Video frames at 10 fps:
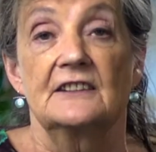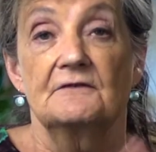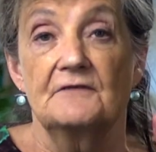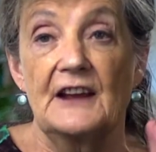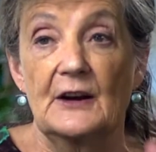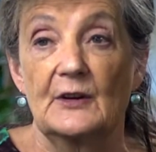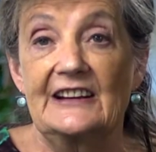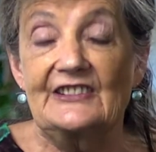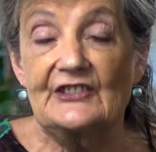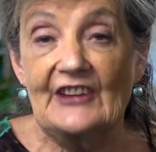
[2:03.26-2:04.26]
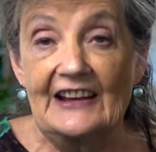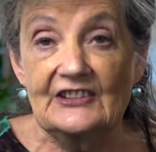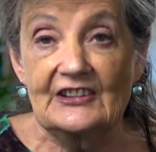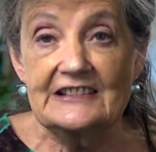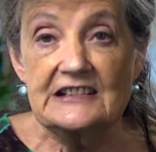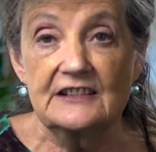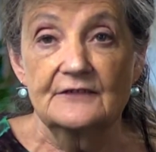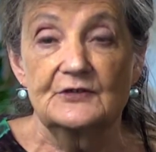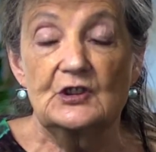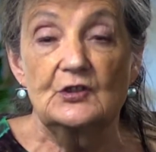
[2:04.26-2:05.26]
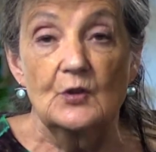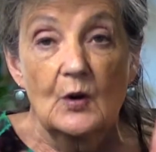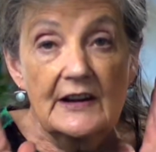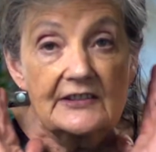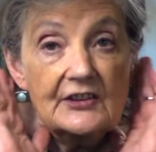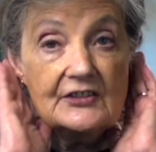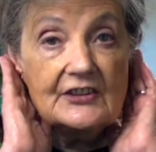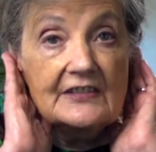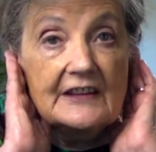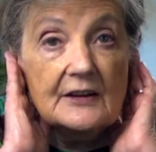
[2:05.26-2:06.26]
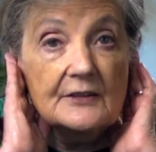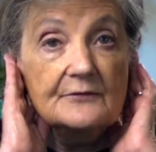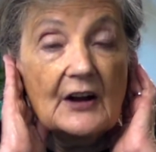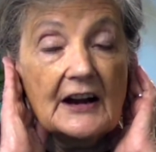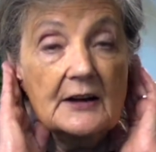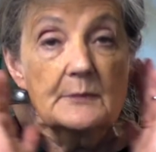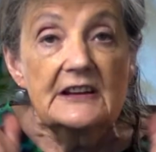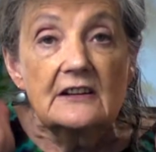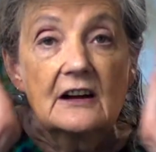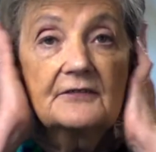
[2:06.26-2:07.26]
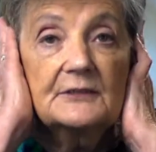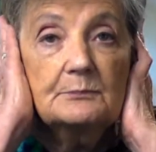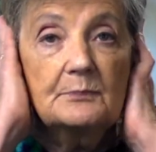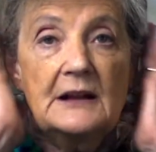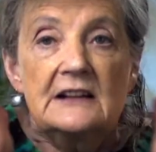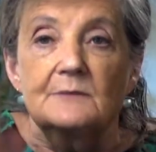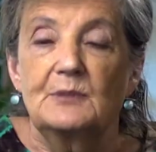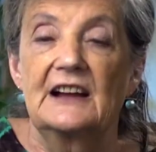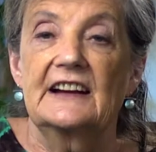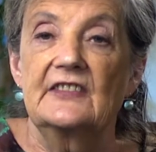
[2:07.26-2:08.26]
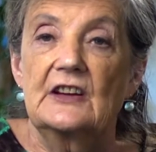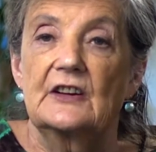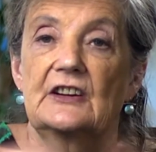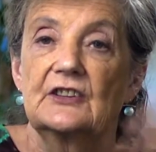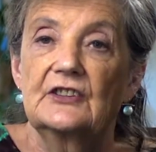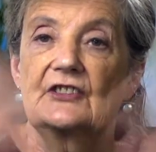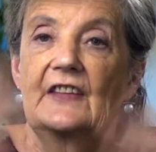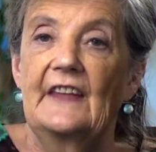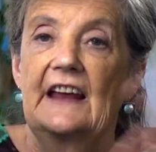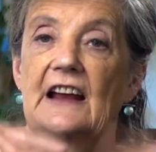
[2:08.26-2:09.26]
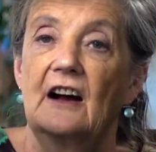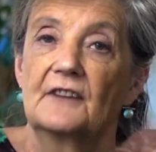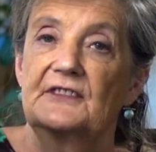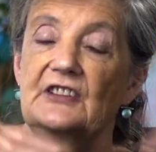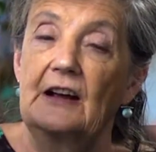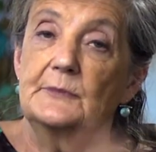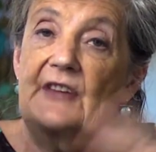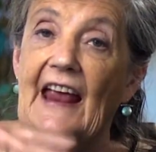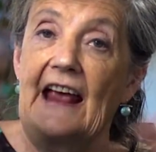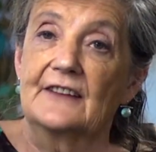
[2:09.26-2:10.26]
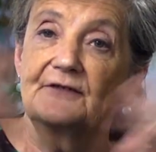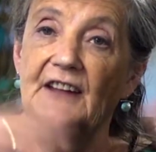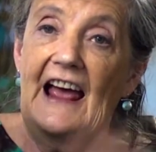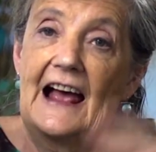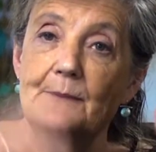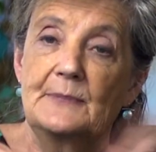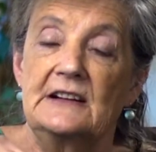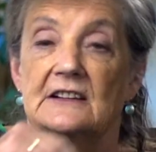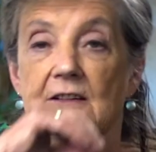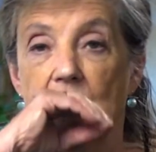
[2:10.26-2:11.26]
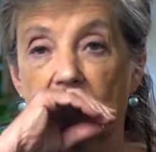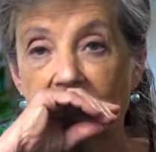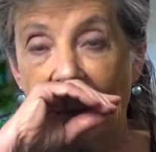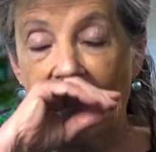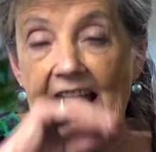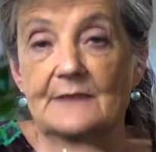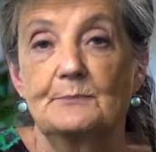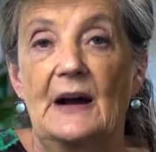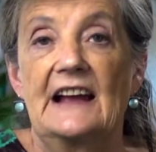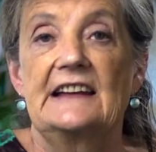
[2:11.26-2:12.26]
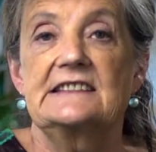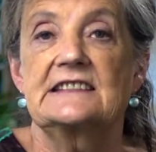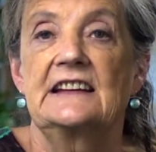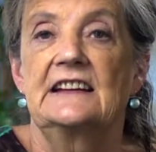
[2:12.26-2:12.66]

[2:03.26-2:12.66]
very sensitive to noises in their environment, often plugging their ears, and they oftentimes hand flap or hand bite.